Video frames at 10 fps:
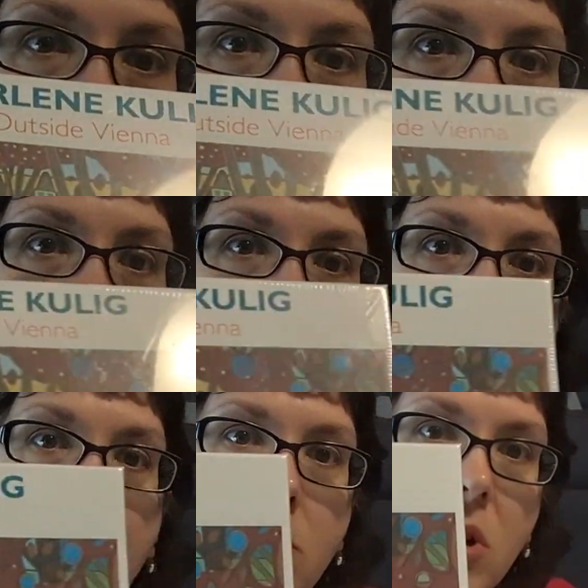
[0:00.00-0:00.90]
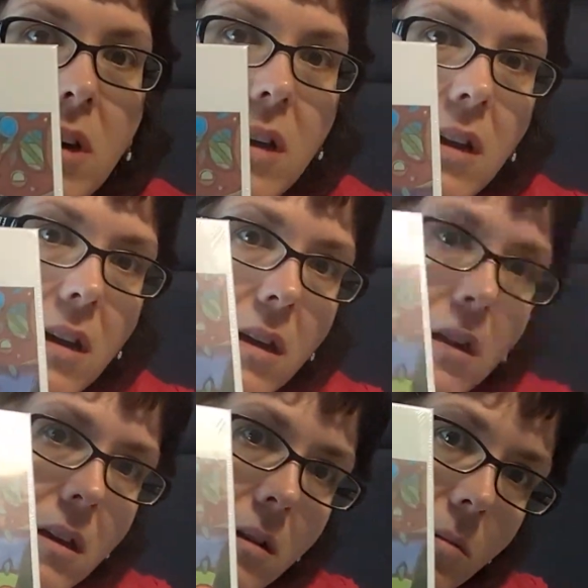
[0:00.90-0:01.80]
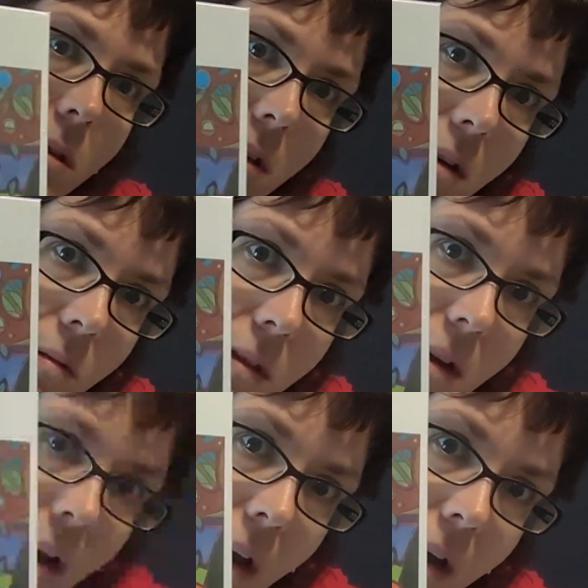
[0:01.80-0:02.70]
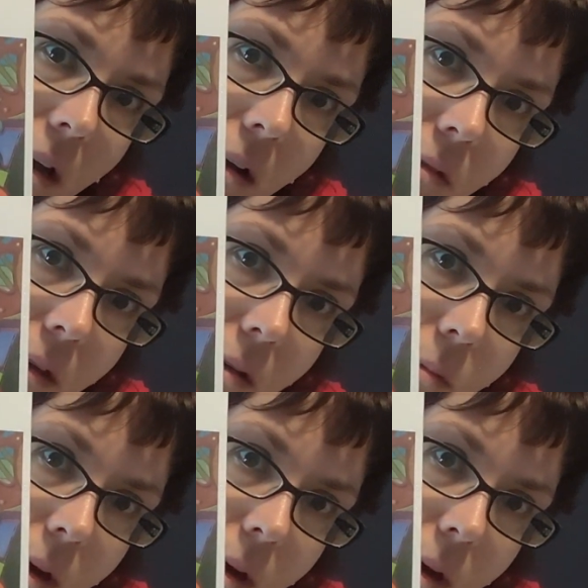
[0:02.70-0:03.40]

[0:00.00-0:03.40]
I'm trying to get it without the glare. There we